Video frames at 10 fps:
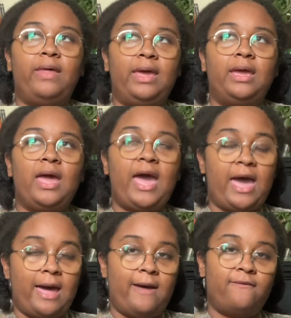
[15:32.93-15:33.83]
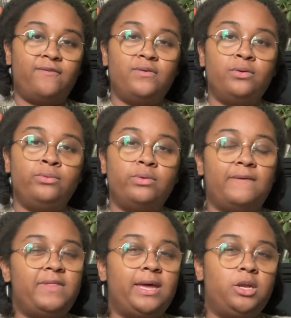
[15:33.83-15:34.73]
like half
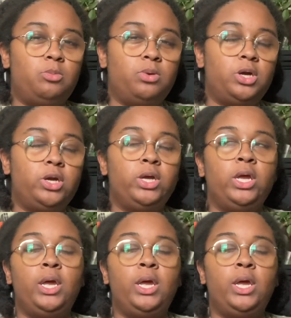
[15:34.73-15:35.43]
of that number,